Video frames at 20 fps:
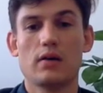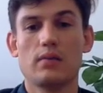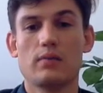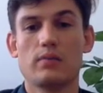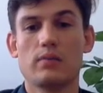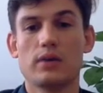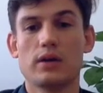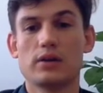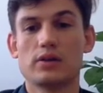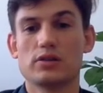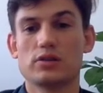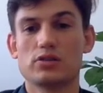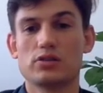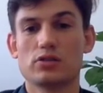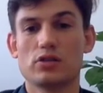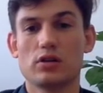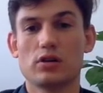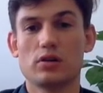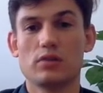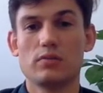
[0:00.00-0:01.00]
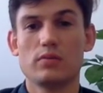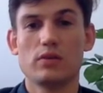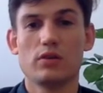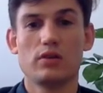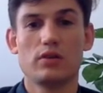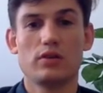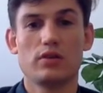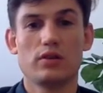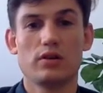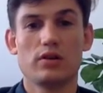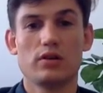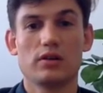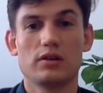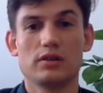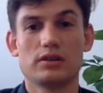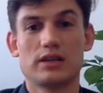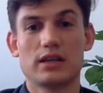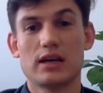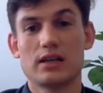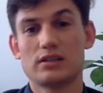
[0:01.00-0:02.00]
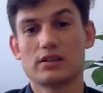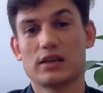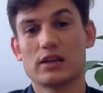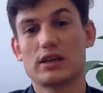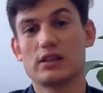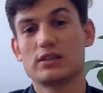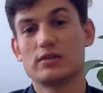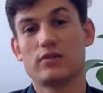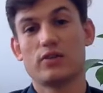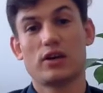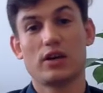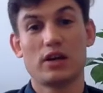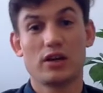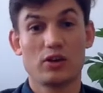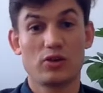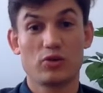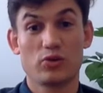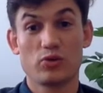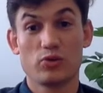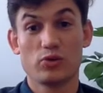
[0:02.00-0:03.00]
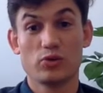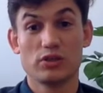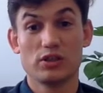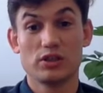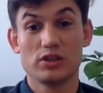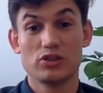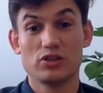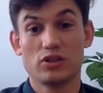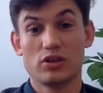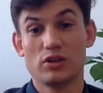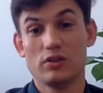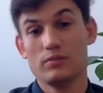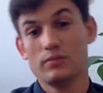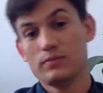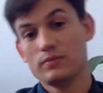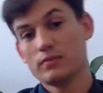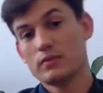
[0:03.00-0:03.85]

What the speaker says: But the job, although it sounds like it's a very cruisy job,